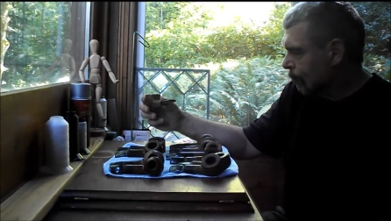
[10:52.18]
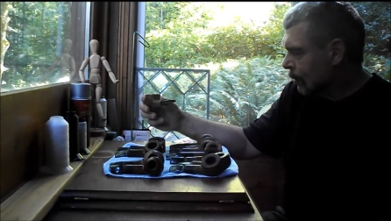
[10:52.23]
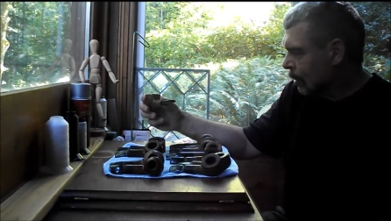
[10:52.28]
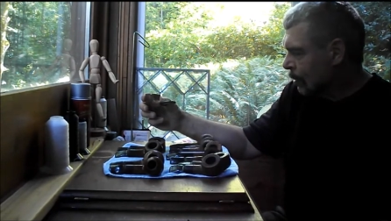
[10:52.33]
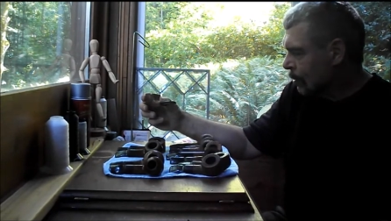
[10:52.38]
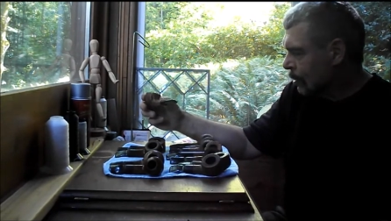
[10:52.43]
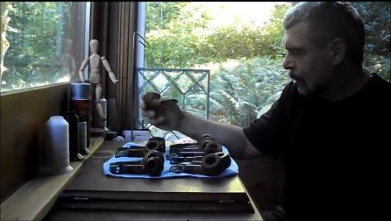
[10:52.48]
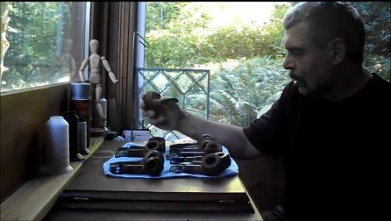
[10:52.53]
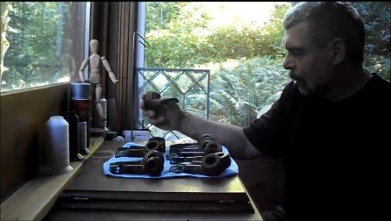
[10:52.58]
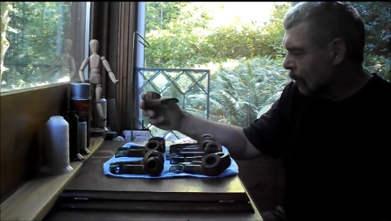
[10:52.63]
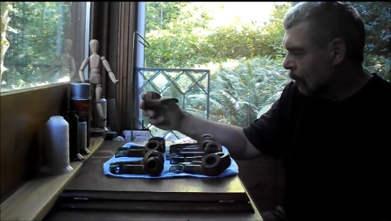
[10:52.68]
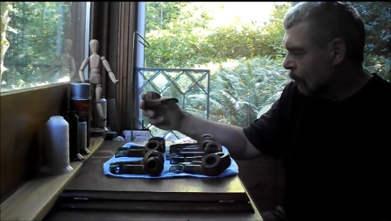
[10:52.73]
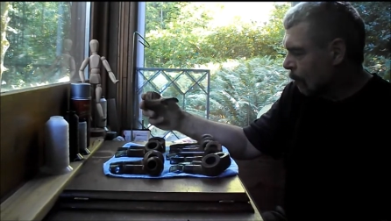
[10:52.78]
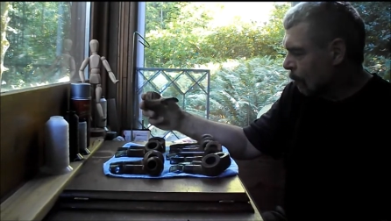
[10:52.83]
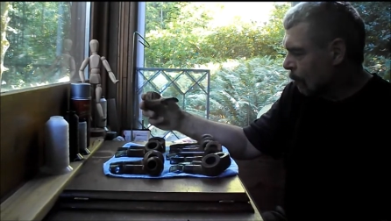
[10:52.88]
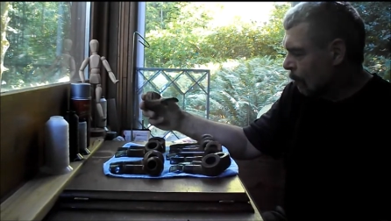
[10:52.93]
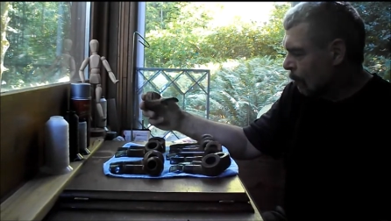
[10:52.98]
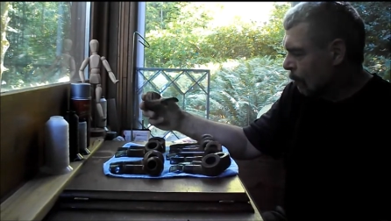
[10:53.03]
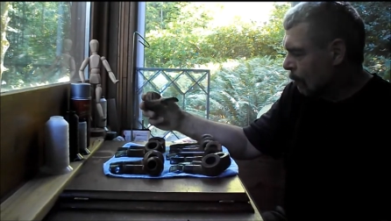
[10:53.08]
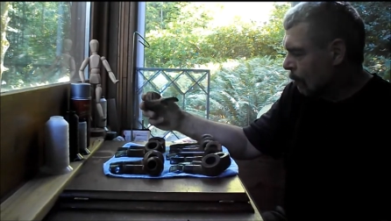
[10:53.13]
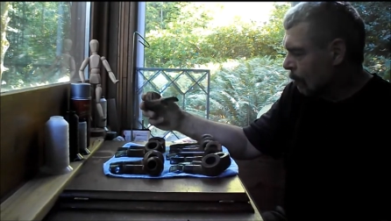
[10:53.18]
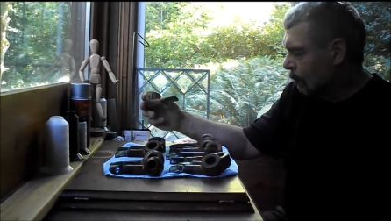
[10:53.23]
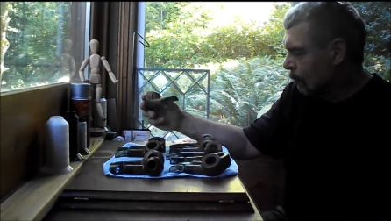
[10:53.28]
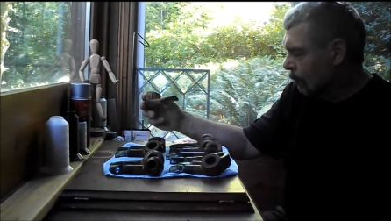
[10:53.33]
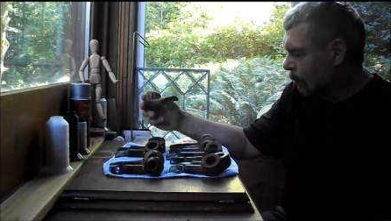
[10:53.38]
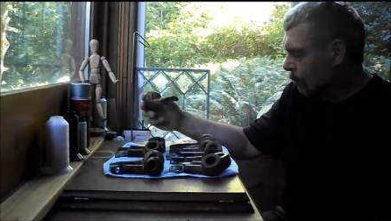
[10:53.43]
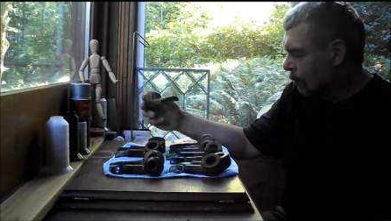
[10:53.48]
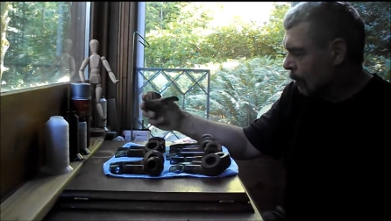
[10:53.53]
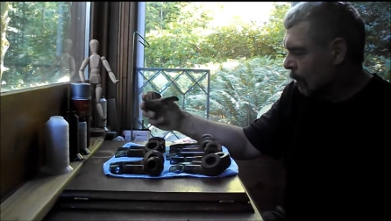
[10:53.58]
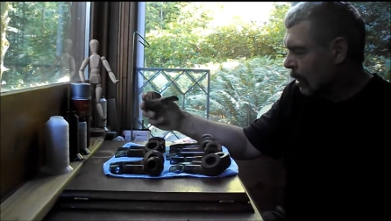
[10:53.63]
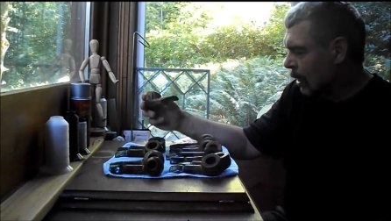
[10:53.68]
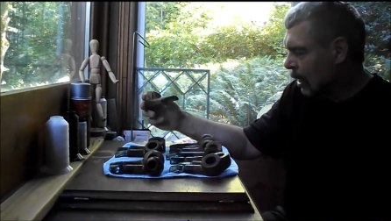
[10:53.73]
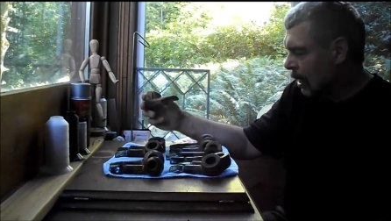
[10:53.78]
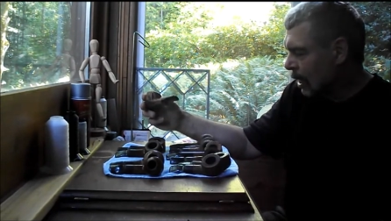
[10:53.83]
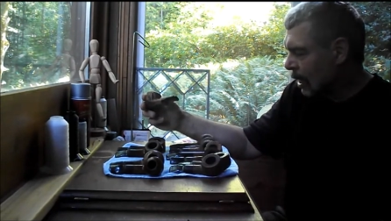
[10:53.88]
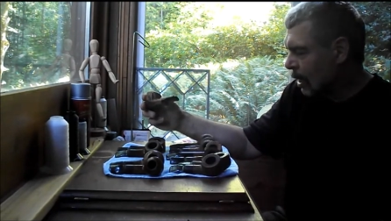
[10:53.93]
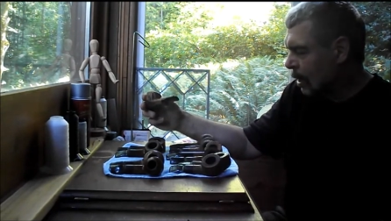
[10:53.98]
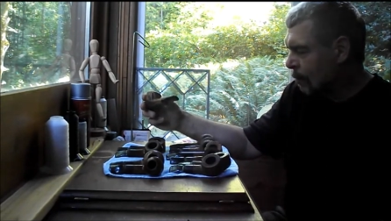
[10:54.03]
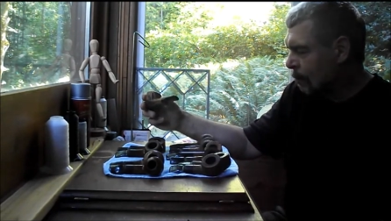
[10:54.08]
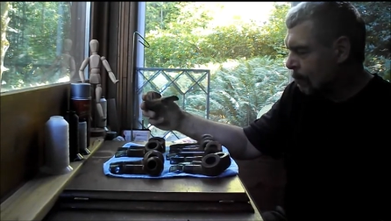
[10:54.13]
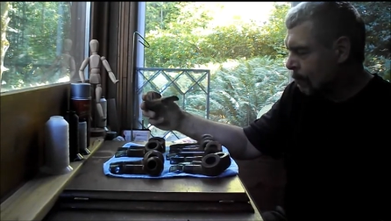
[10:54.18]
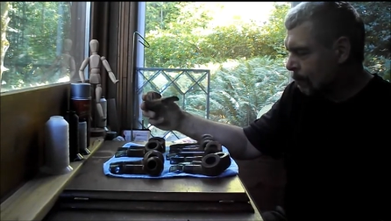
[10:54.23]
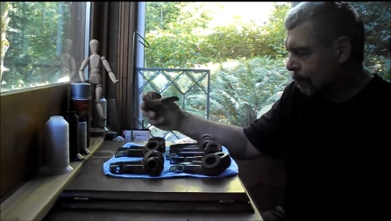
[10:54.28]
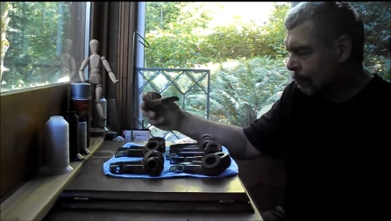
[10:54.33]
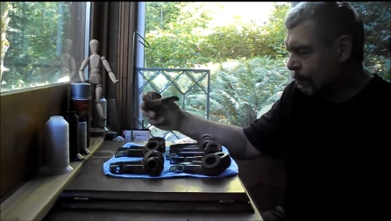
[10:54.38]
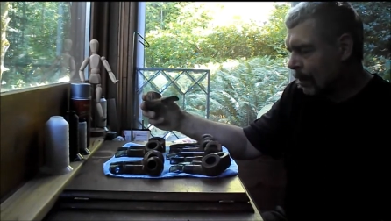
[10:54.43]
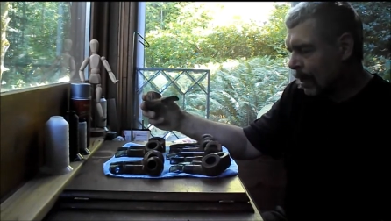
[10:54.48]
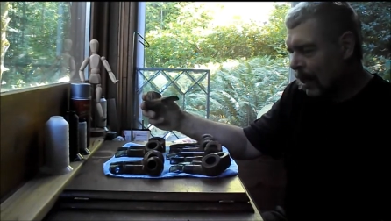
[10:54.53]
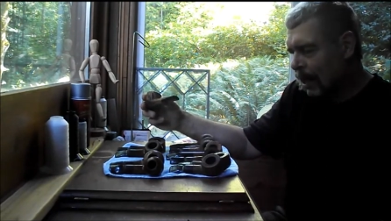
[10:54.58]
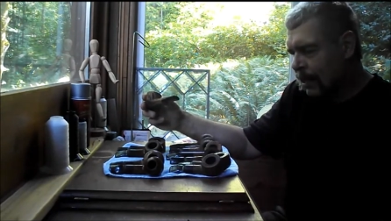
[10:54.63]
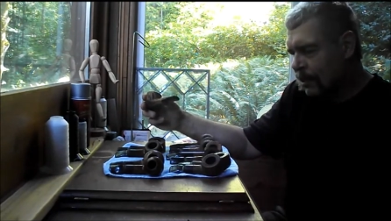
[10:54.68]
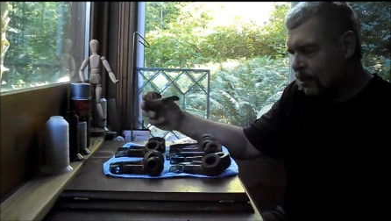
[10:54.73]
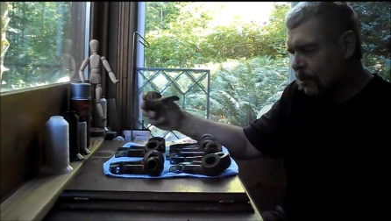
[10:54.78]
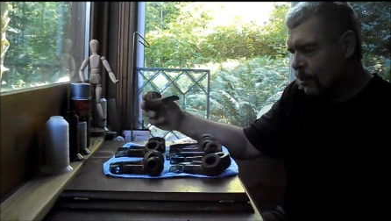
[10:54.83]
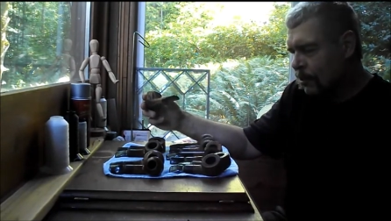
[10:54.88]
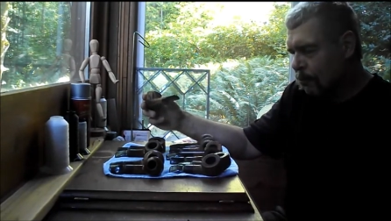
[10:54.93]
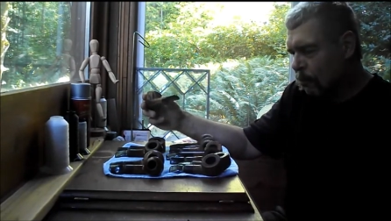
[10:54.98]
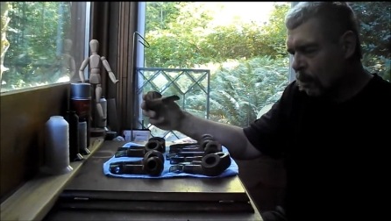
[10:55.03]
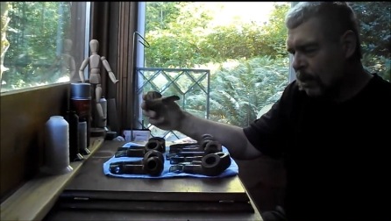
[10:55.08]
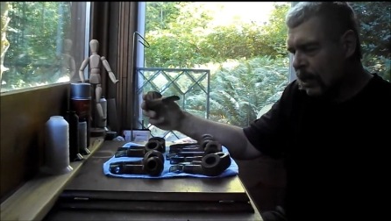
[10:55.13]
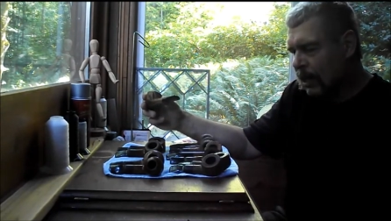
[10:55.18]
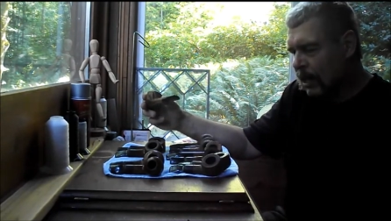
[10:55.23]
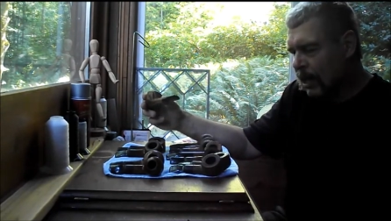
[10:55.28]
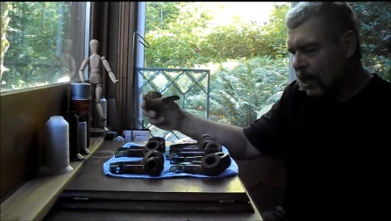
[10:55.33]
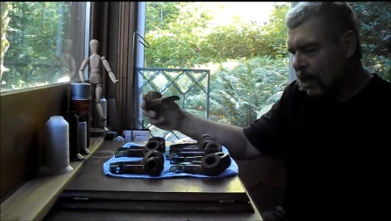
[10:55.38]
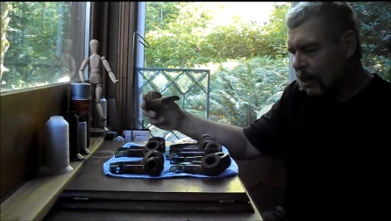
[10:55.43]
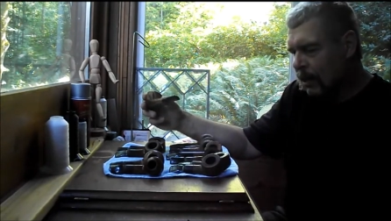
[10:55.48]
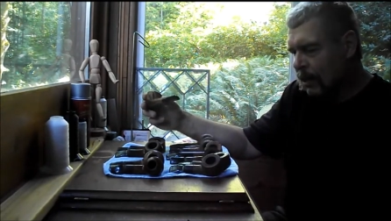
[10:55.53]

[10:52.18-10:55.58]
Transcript: So, um, yeah, it's just pretty neat.